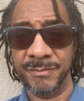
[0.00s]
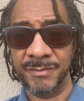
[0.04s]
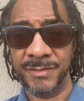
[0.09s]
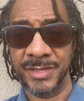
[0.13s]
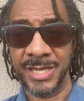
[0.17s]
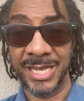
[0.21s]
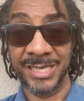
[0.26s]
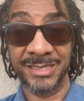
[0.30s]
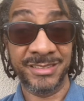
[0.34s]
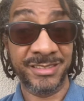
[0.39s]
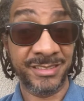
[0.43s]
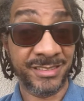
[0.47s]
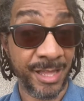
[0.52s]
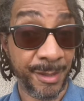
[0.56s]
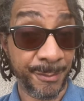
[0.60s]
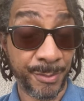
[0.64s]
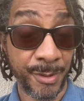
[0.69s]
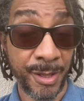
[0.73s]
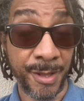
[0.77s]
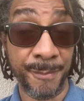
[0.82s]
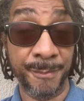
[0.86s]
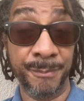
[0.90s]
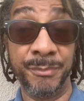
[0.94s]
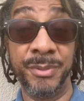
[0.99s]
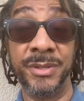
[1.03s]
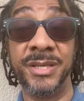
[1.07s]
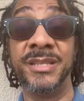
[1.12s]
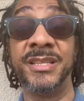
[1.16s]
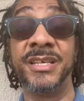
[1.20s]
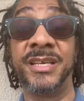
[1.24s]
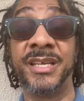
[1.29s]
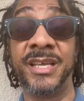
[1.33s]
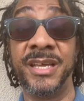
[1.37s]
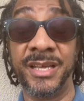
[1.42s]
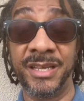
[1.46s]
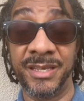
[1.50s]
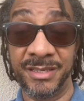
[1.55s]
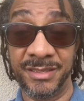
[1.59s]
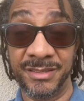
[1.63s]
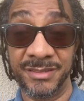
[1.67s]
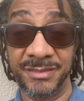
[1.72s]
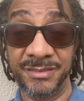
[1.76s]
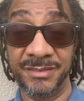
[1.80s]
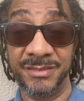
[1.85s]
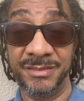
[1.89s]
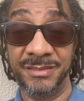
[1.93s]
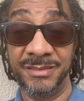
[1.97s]
And step up, be the king,
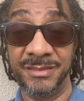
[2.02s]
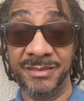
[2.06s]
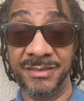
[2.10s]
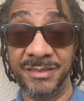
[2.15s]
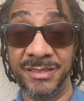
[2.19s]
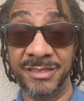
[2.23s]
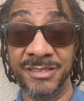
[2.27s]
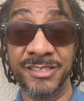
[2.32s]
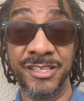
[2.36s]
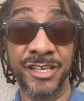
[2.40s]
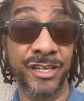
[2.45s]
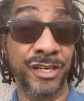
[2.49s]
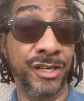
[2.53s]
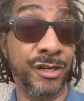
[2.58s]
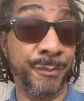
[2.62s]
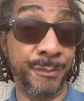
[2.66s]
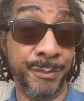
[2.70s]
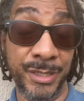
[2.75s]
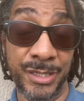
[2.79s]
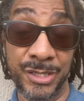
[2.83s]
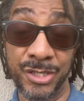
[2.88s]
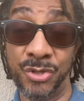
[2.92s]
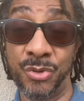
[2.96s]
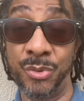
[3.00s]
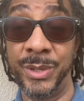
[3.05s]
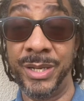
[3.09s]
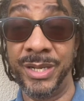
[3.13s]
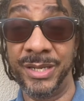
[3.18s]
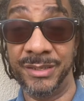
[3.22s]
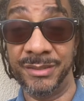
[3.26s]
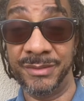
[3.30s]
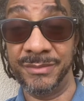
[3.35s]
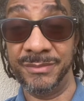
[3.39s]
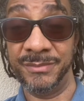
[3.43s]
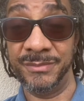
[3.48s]
because they're going to be the queen.